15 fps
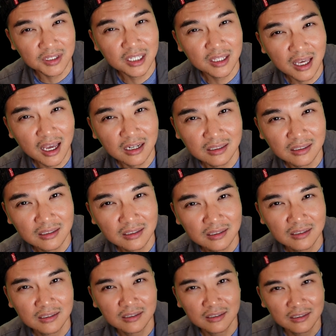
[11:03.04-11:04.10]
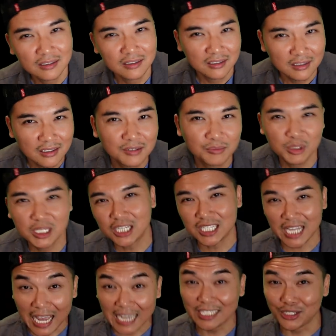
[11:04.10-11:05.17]
did that?
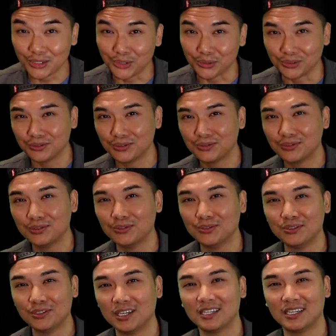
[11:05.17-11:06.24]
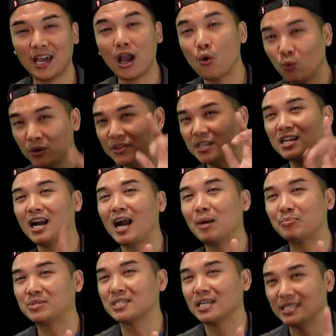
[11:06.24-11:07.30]
Because I do. Now, what the
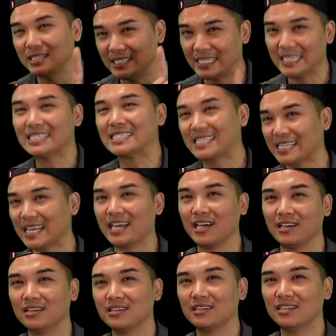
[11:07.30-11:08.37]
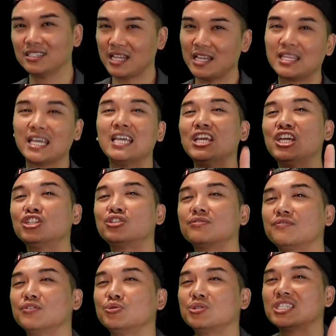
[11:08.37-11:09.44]
cops did say is that they
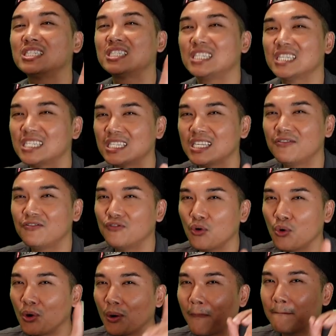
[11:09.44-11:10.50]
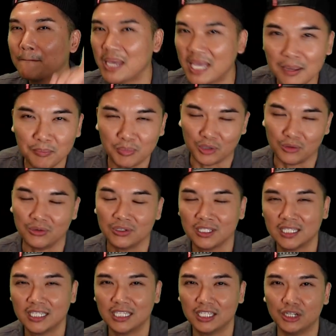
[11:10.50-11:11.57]
interviewed 64 people,
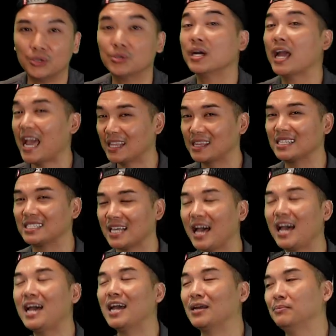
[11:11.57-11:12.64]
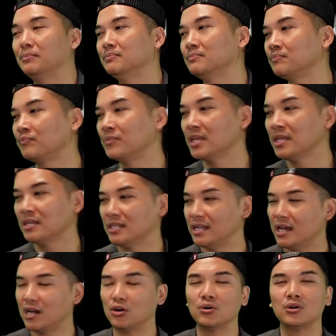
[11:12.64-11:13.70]
you know, at the time.
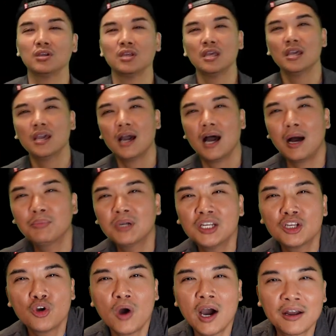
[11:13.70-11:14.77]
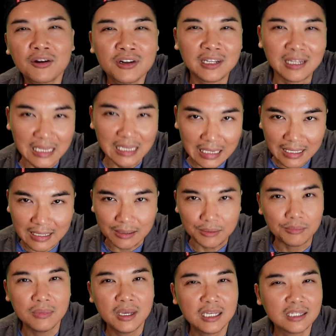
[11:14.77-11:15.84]
Now, I'm gonna go out on a
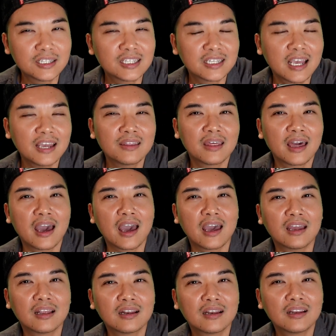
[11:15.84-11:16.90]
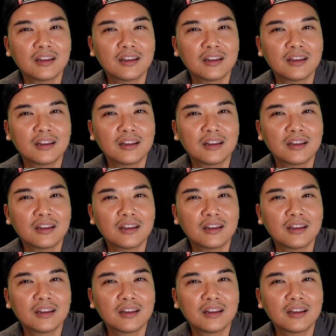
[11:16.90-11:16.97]
limb and say that